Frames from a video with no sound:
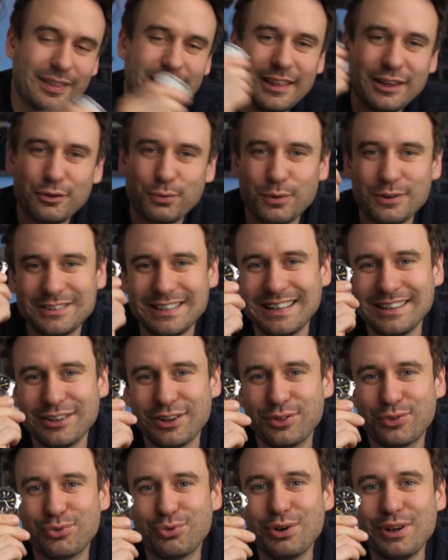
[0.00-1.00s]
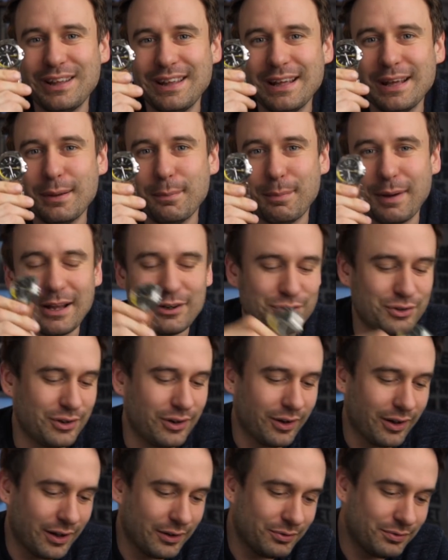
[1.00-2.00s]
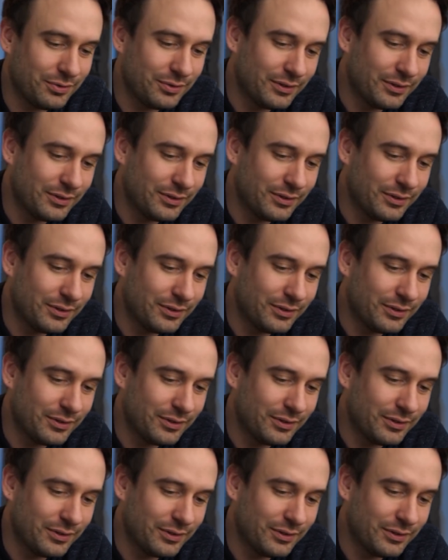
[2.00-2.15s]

This watch has a 3-year battery life.